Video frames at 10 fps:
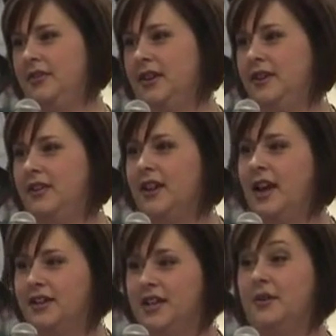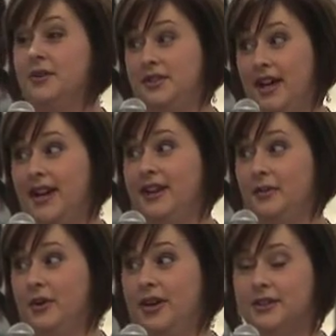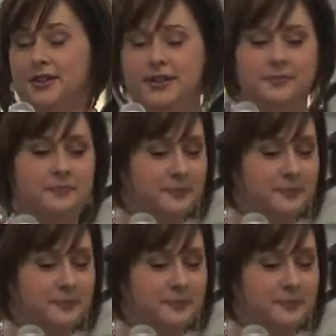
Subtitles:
to really realize how exciting it was.